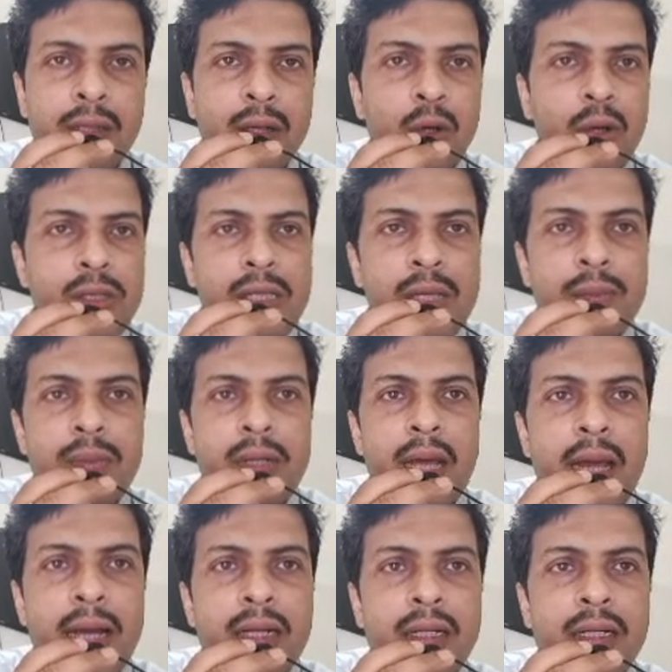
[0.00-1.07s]
The concept
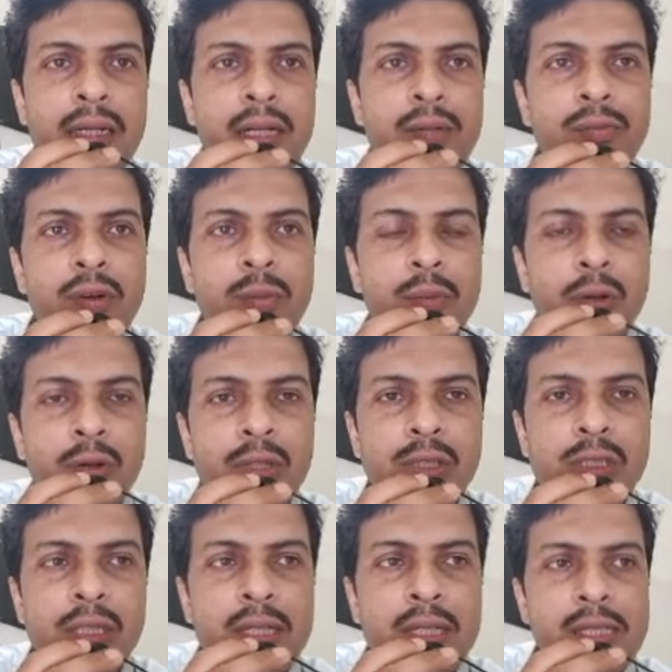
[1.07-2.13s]
and need for
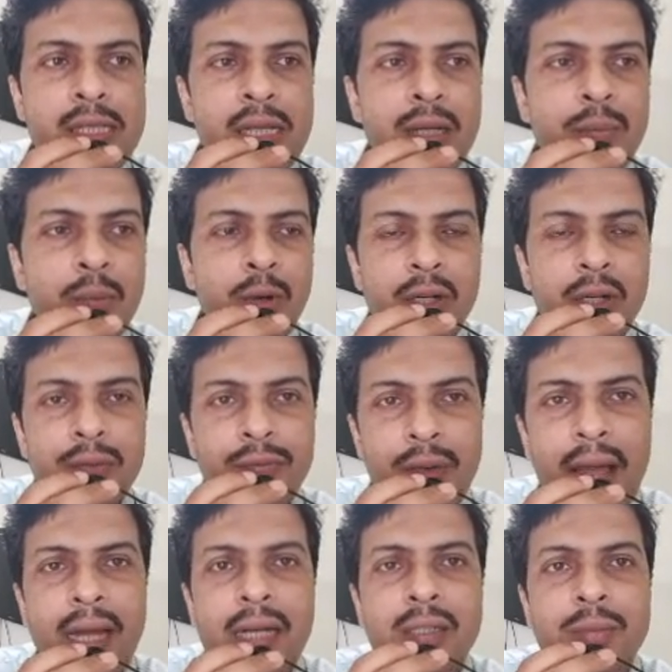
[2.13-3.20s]
modulation is an important
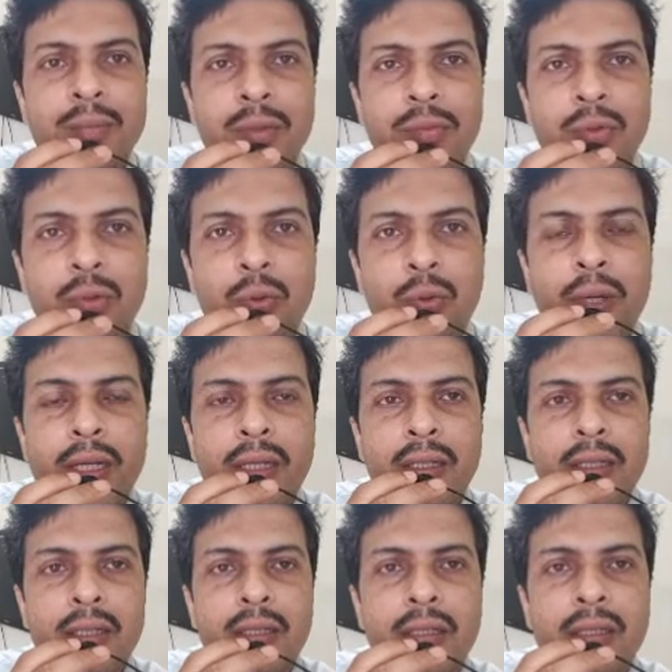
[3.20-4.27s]
fact before
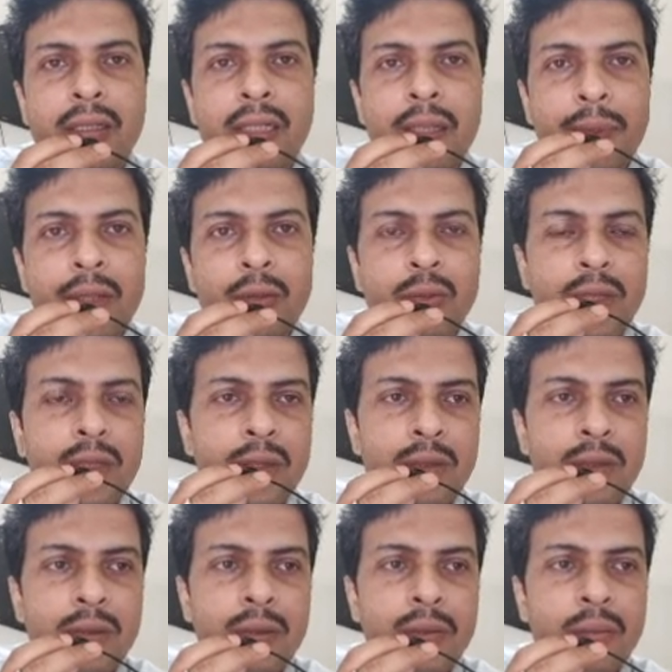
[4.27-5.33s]
going deep into
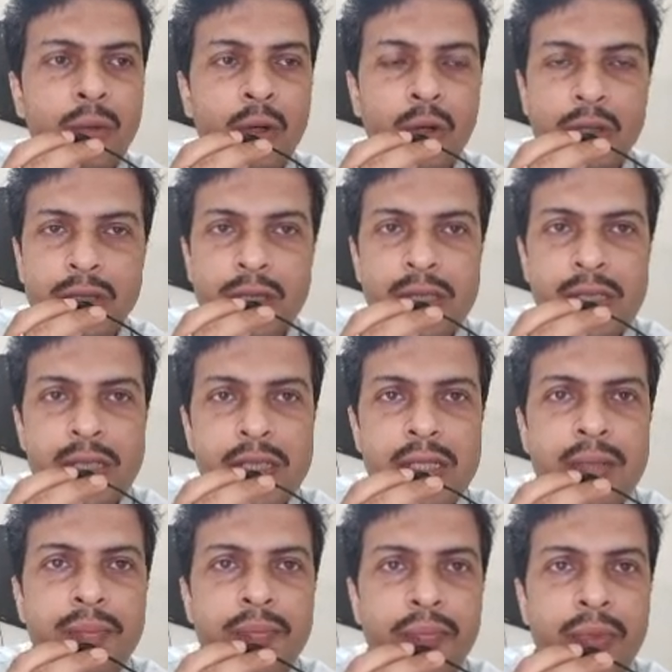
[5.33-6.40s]
the modulation
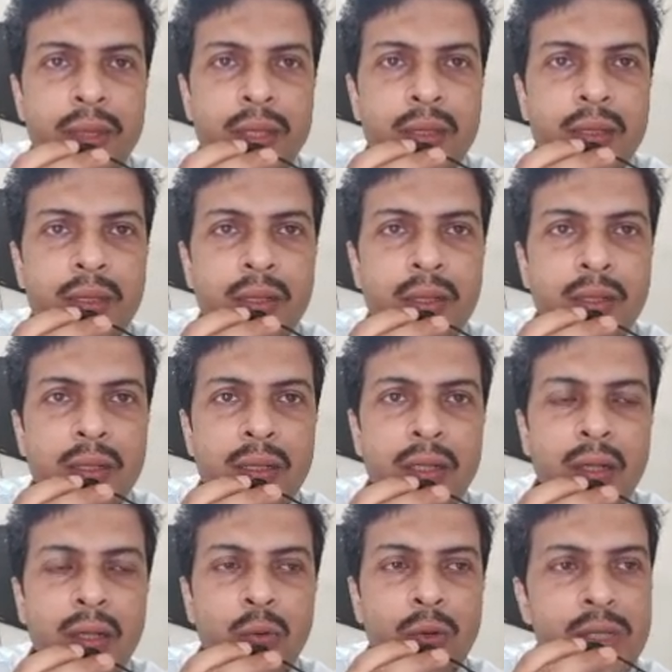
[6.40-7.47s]
system.
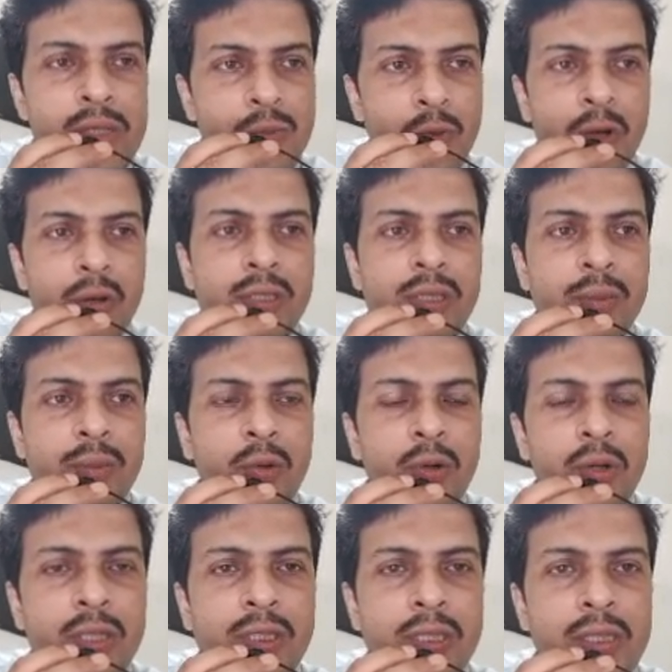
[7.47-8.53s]
Now what is modulation?
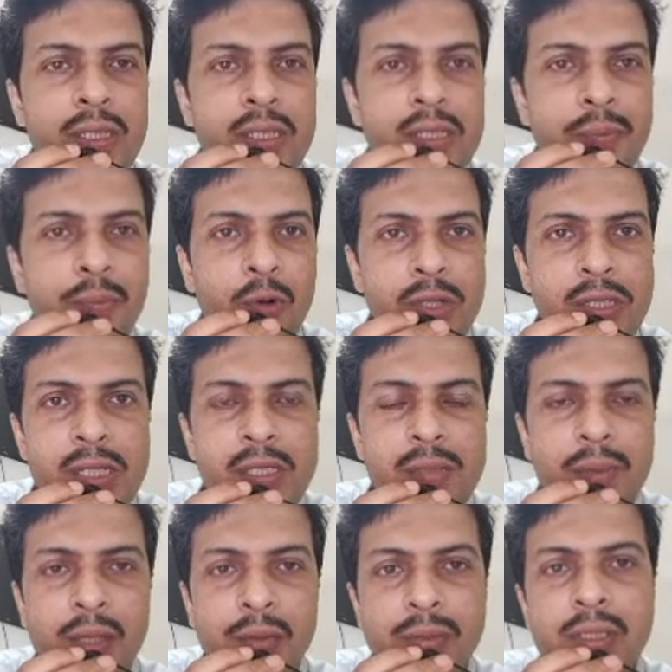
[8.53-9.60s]
Modulation is a
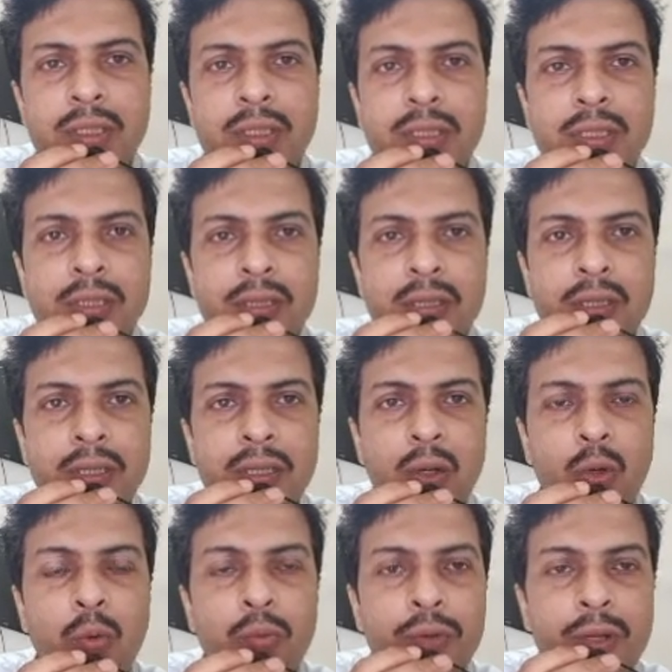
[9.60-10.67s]
process by which
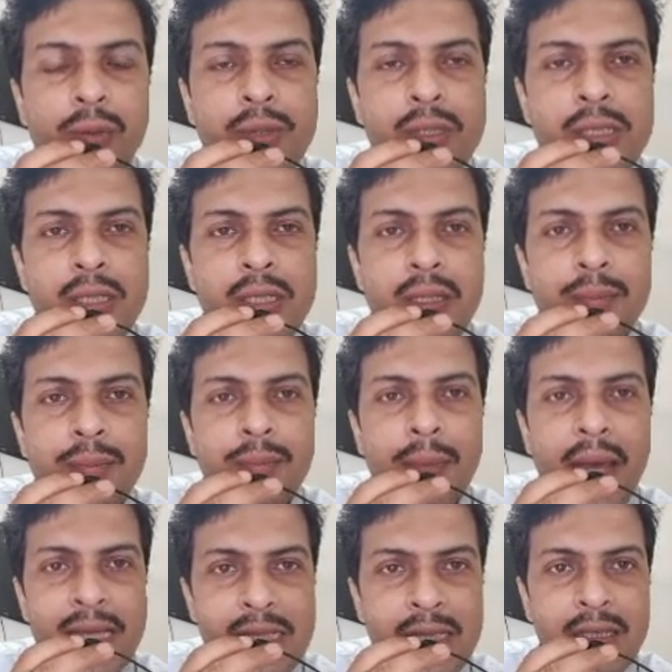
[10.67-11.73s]
a low frequency
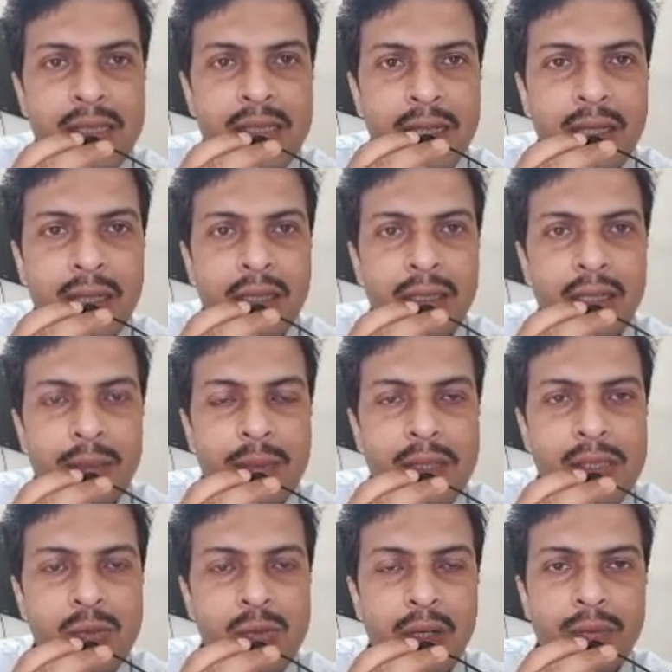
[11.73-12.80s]
message signal, that
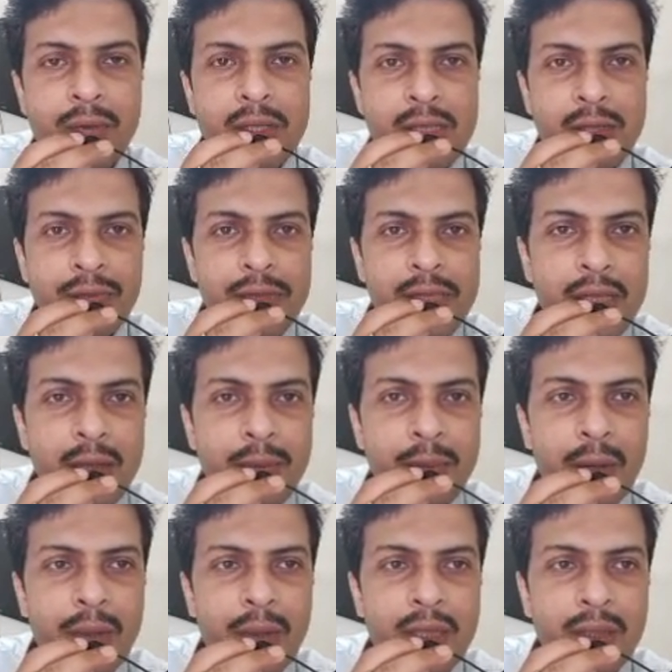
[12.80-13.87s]
means whatever is the physical
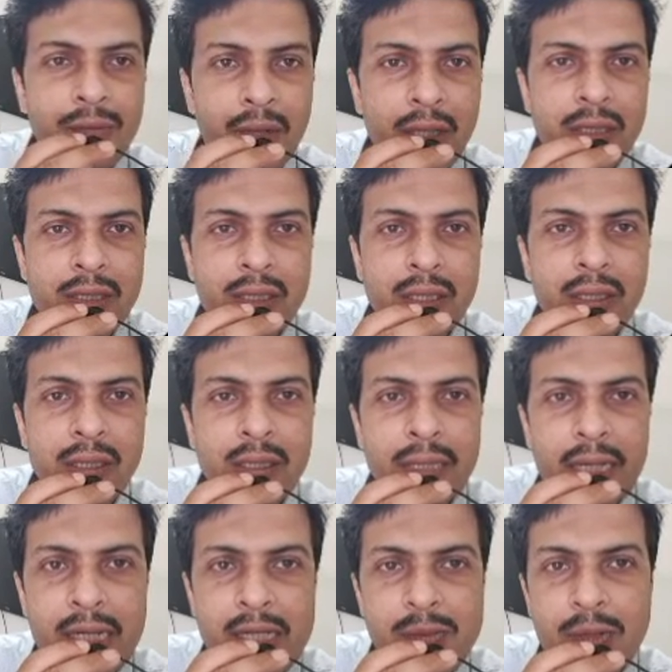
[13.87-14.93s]
parametric variation,
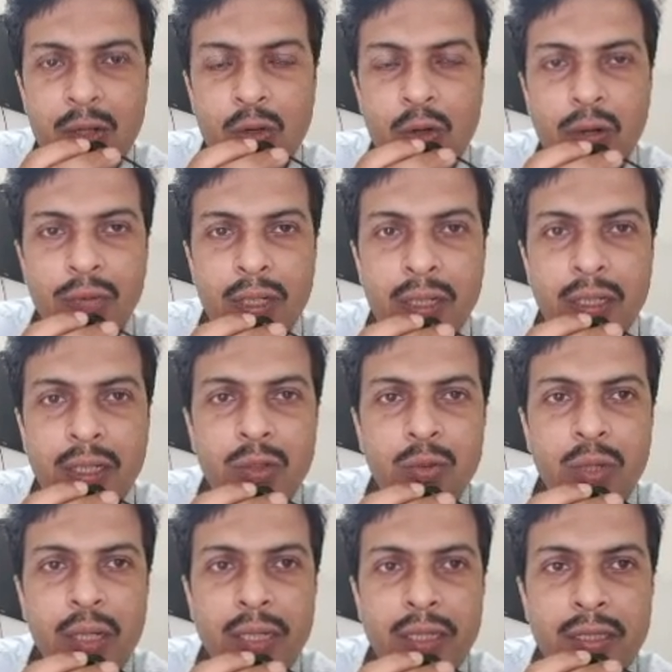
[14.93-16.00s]
that has been converted
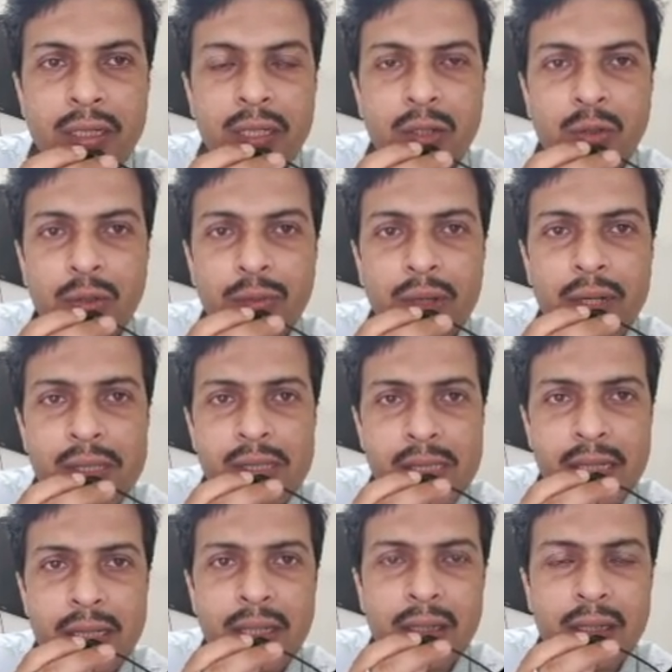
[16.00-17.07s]
into electrical equivalent
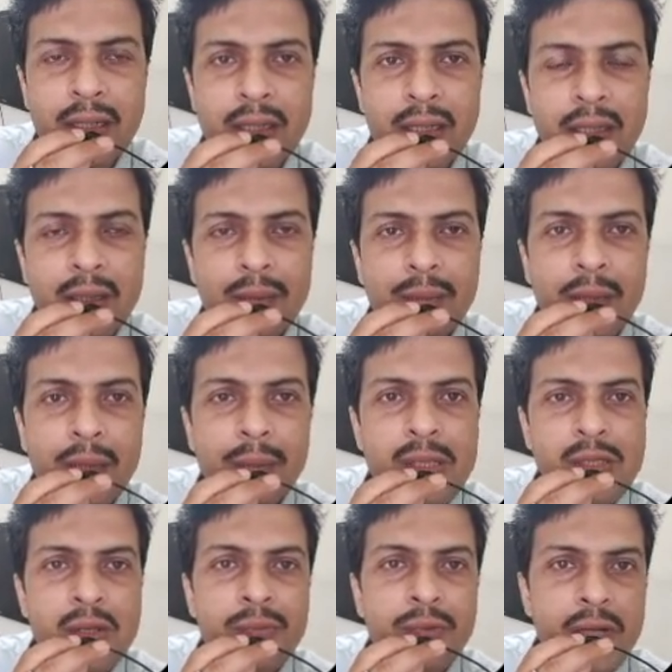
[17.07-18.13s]
signal by
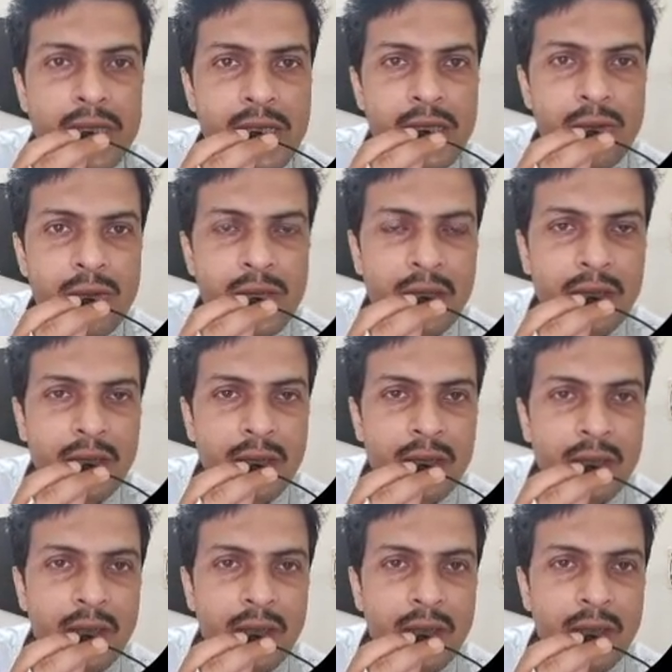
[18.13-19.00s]
means of transducer.